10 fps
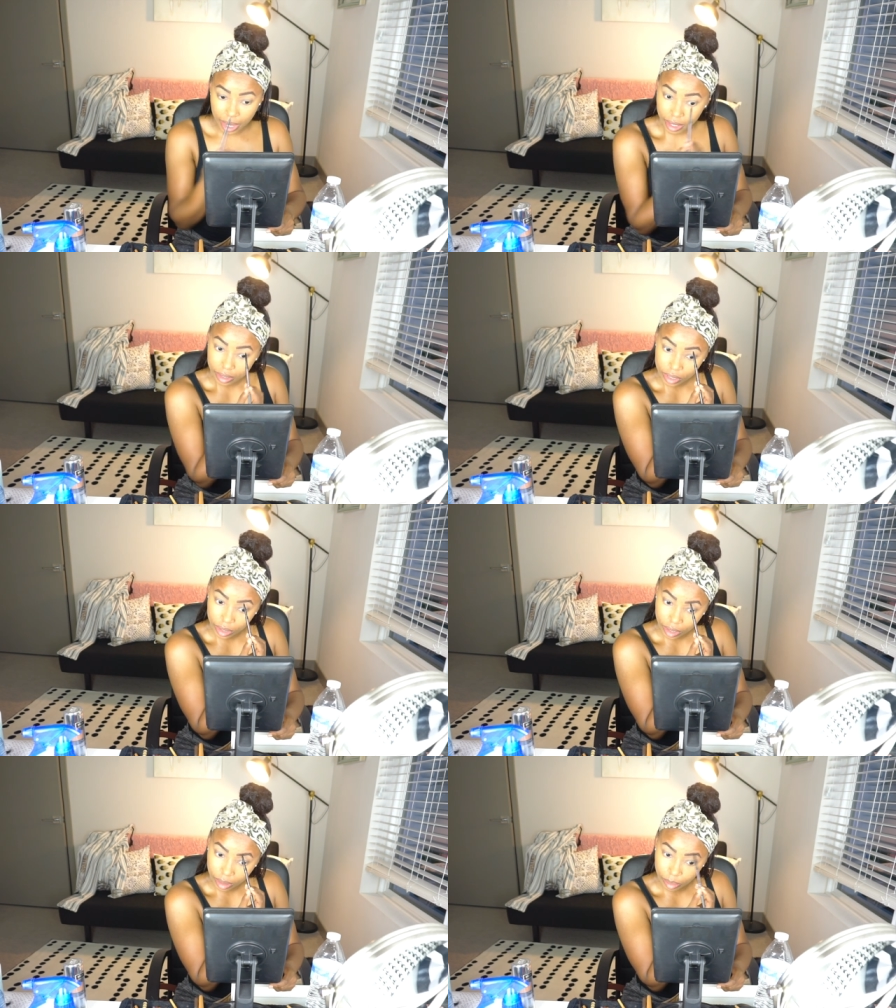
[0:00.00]

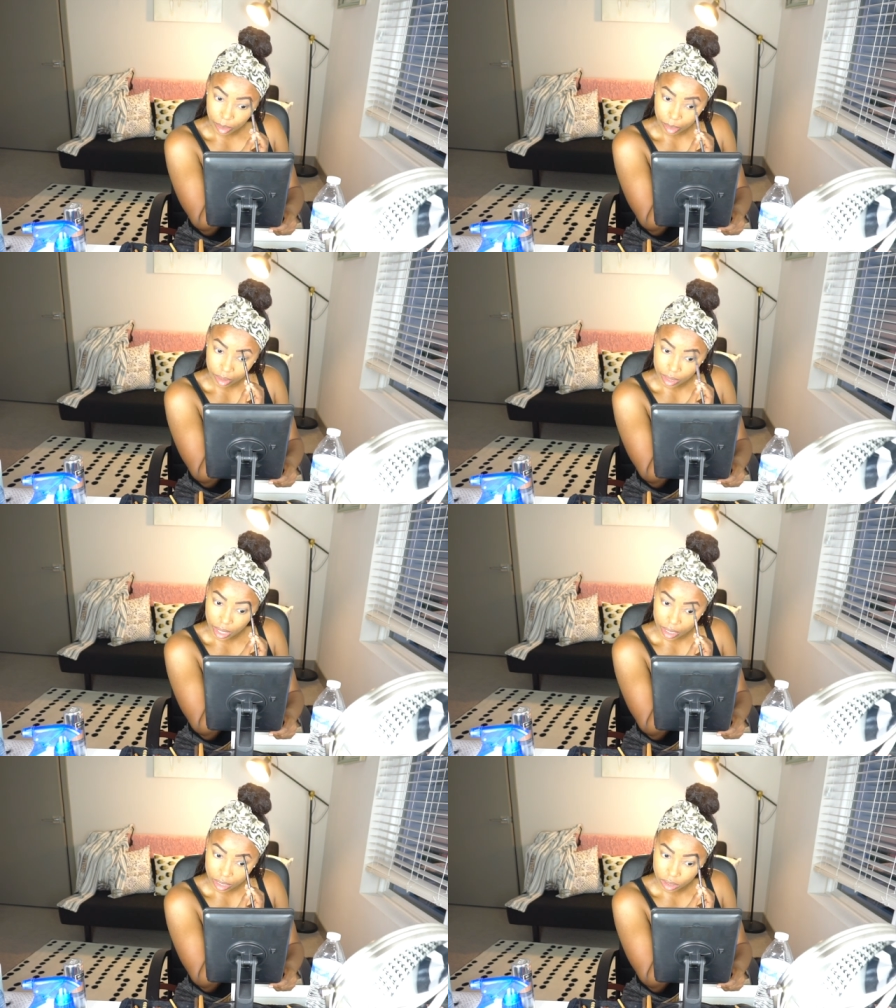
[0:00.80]
Cancer. My
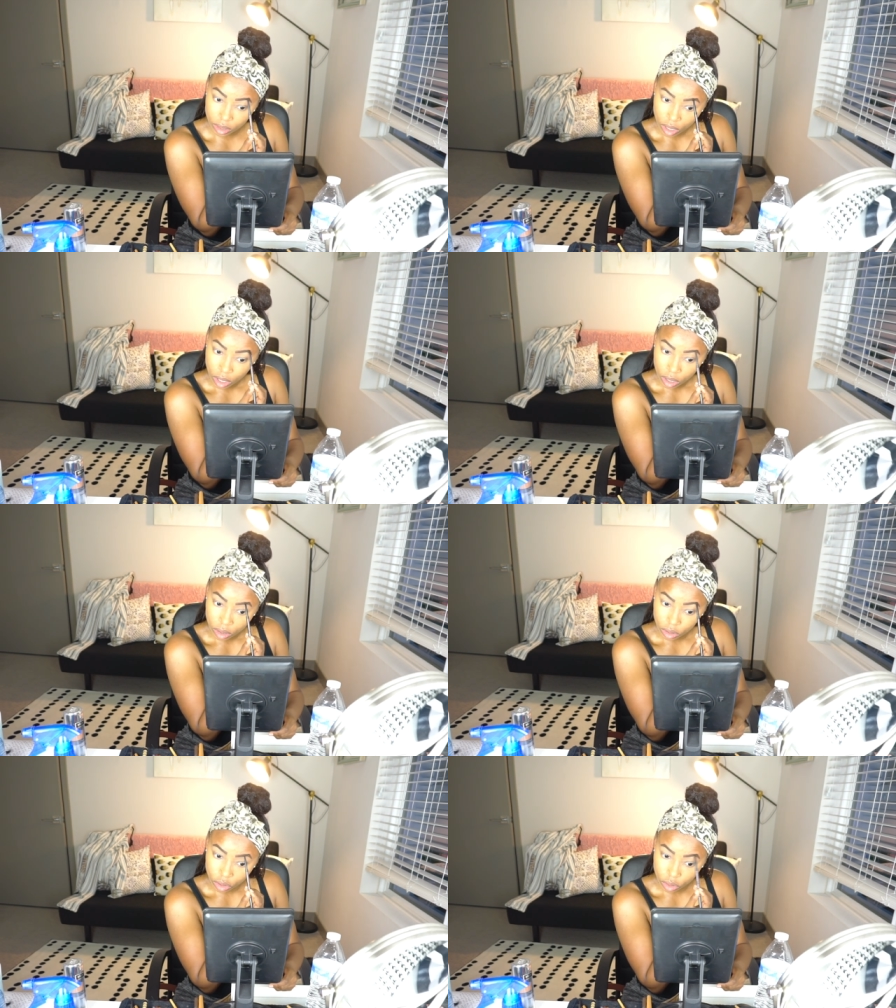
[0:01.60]
birthday is
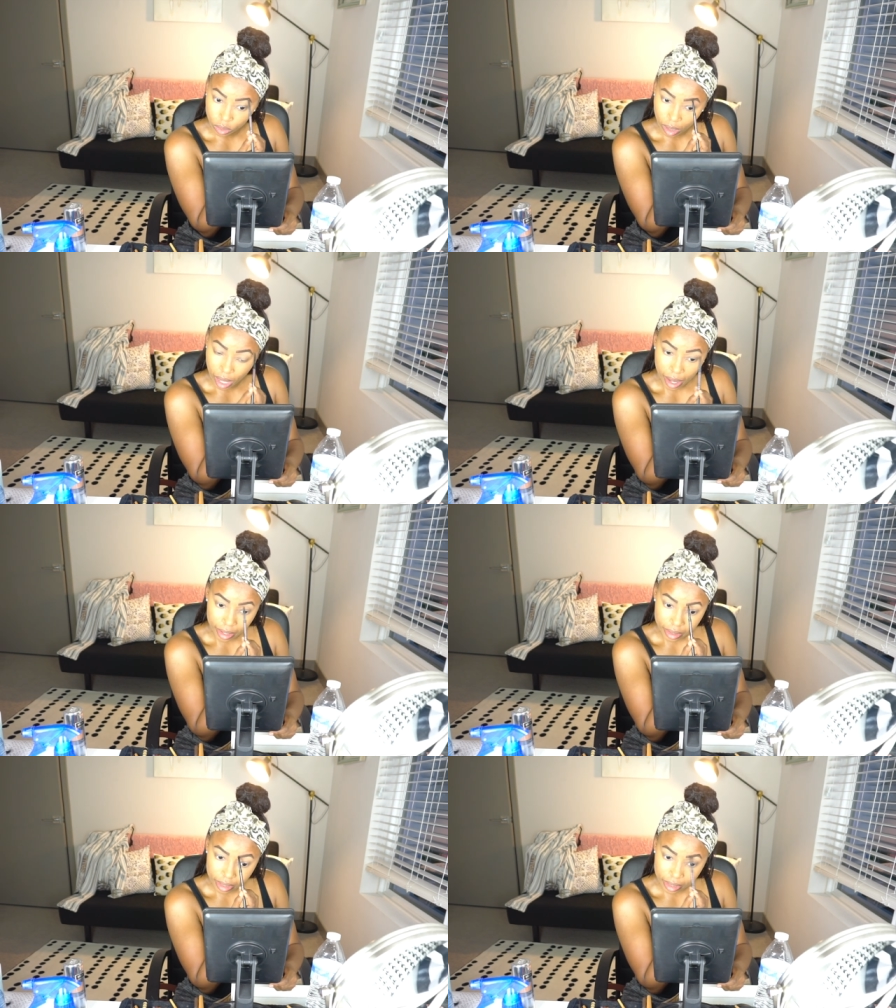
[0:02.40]
July
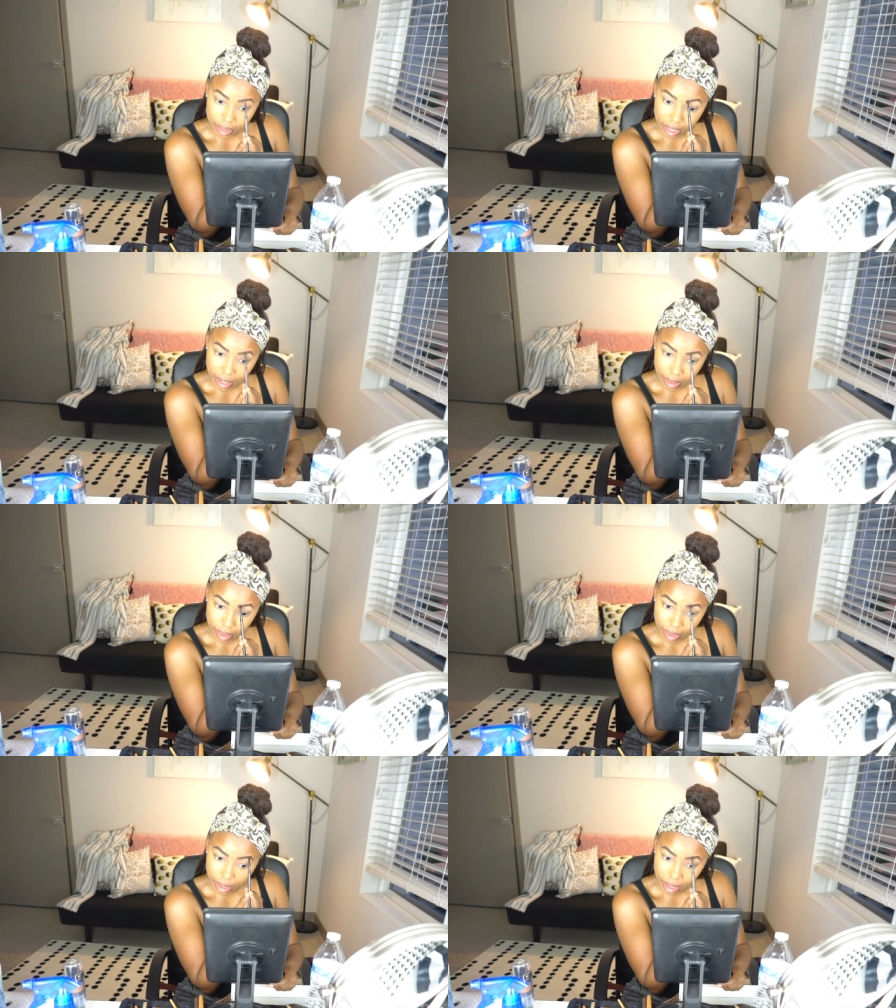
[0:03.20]

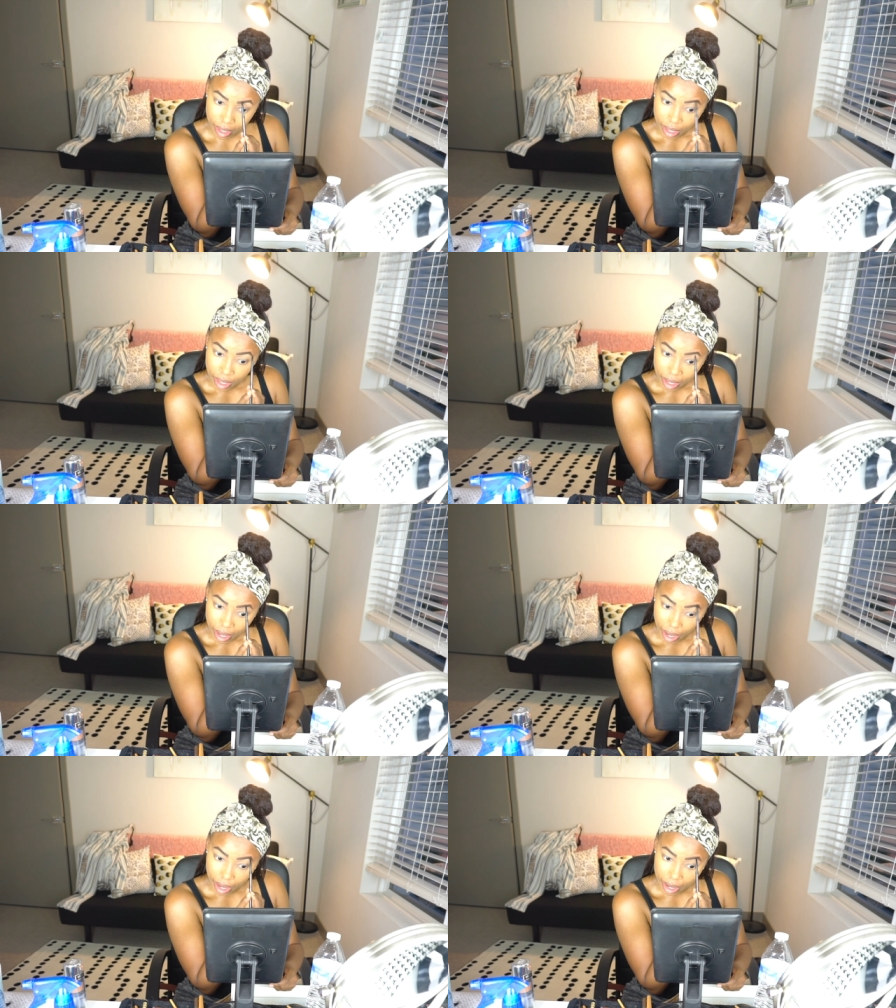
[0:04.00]
16th,
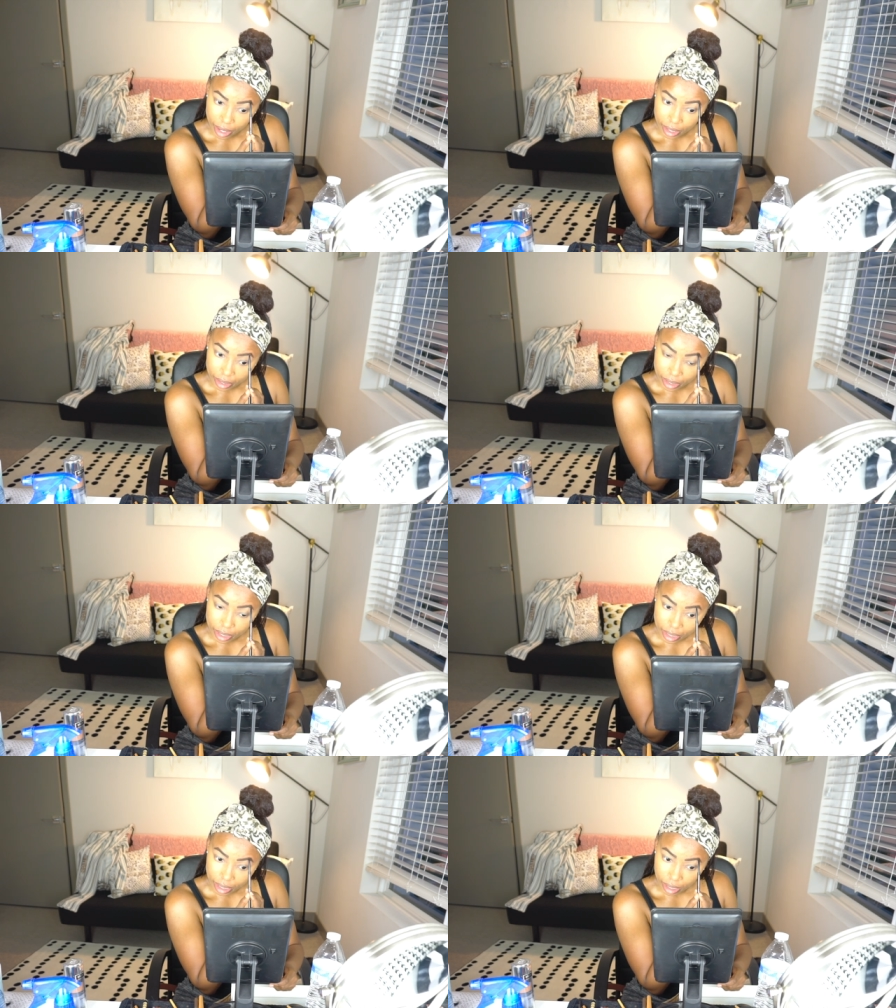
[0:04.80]

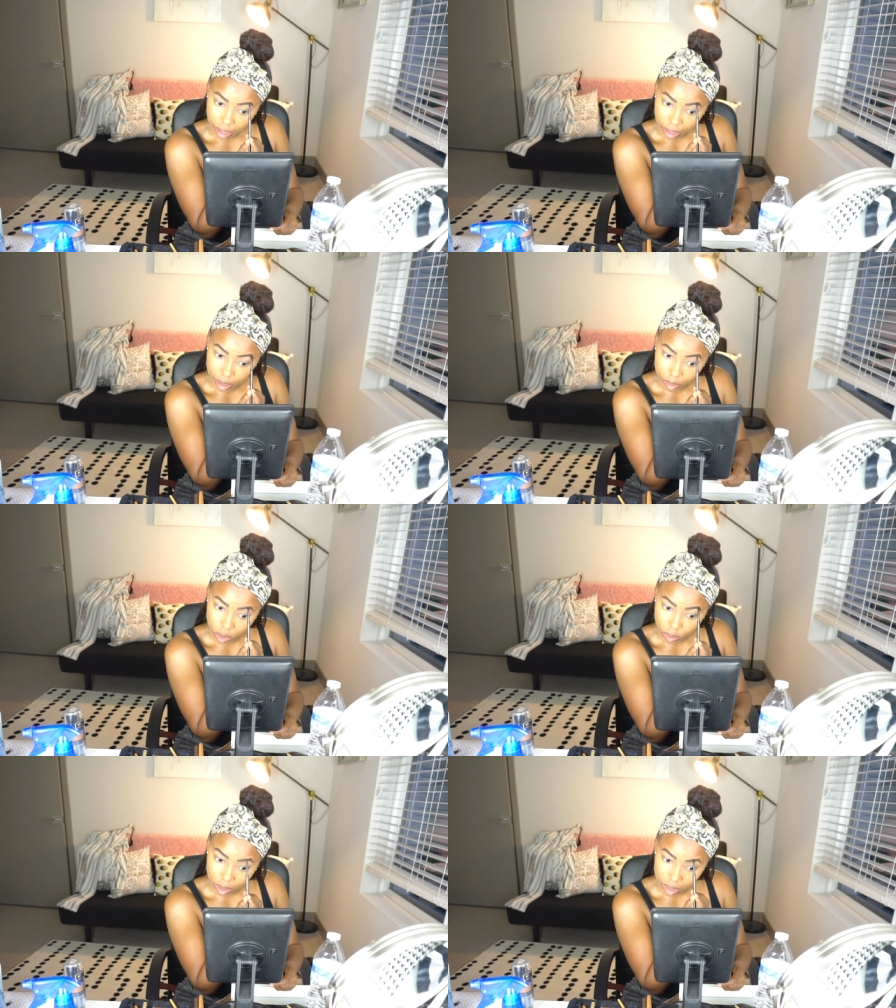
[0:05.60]
and I am
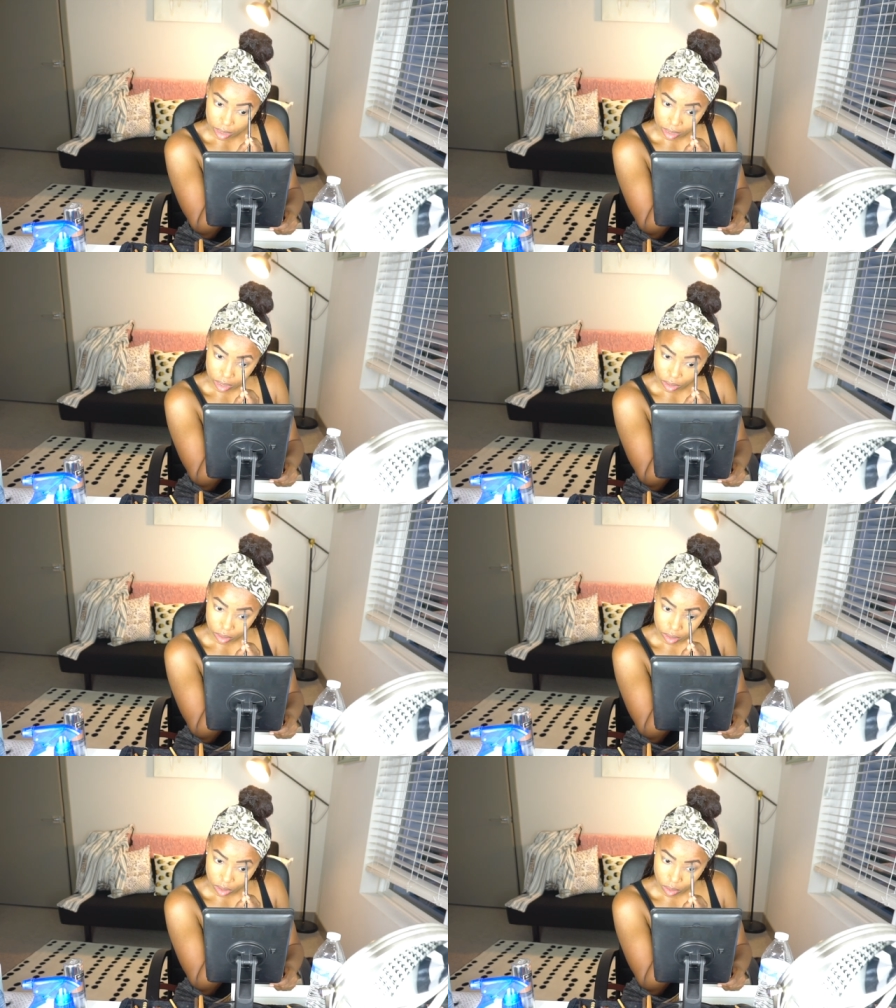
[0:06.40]
26
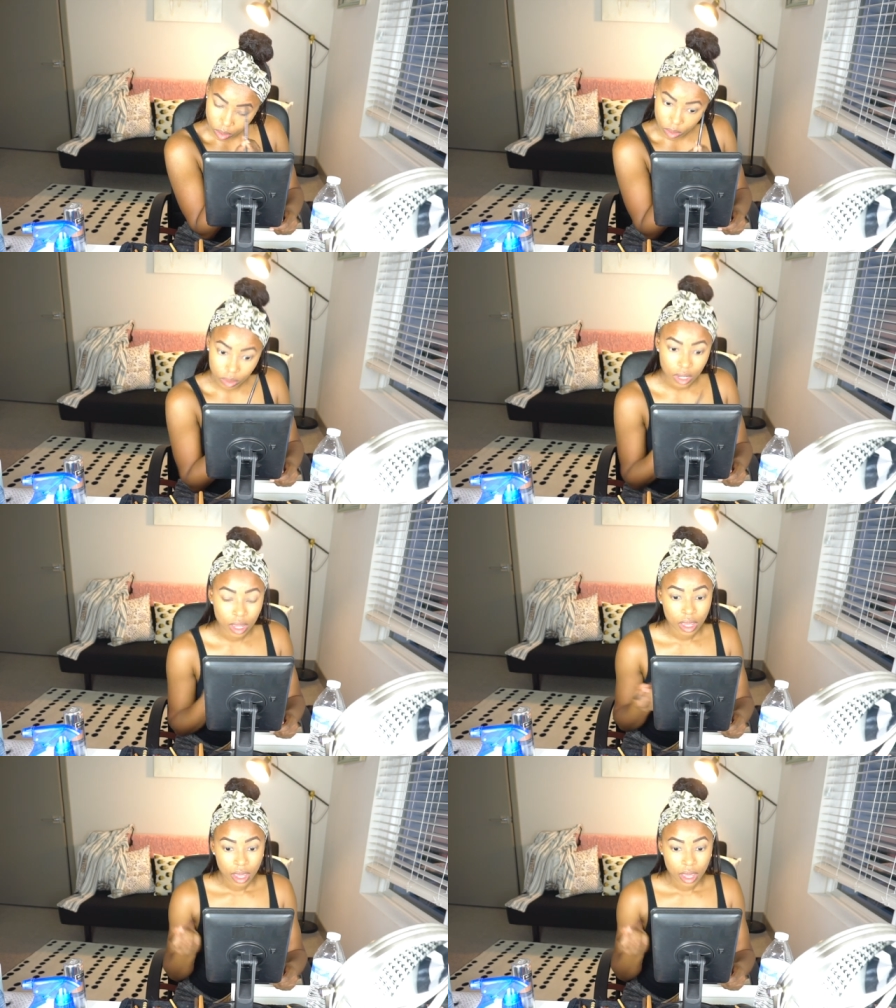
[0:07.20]
years old.